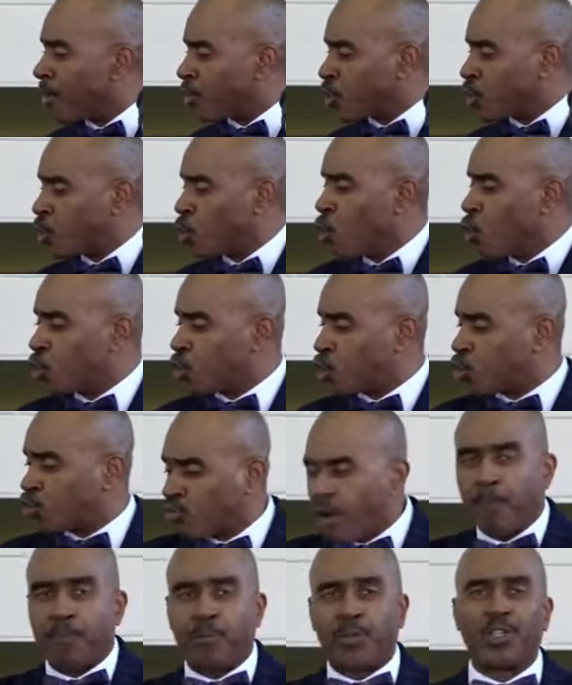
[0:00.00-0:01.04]
I must use
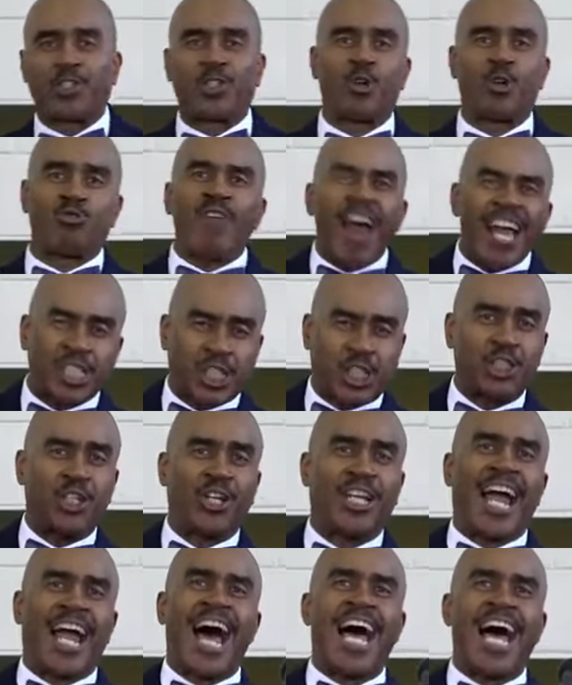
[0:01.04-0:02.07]
scripture to
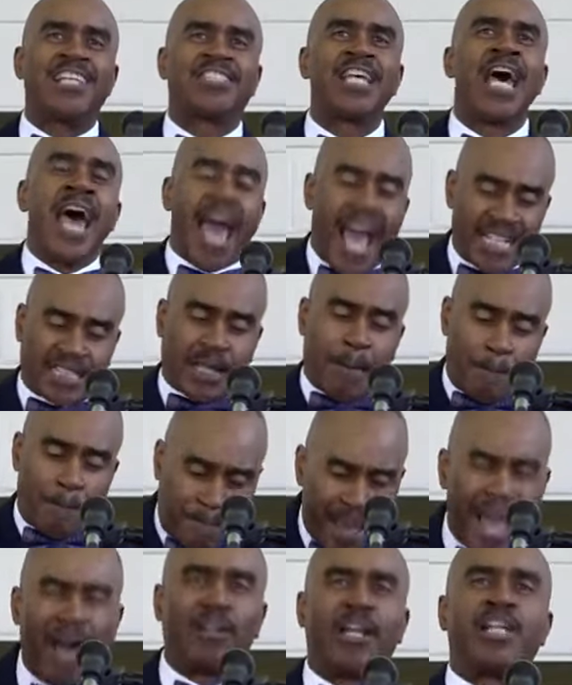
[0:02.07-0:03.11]
rationalize and to
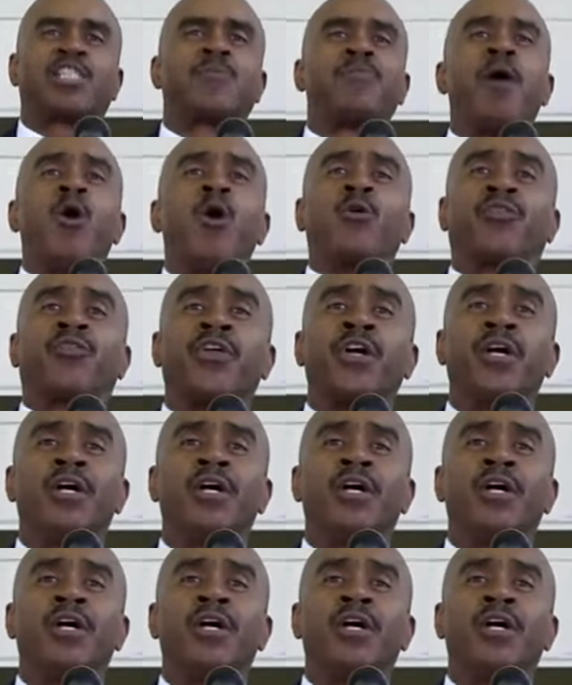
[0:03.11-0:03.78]
balance both.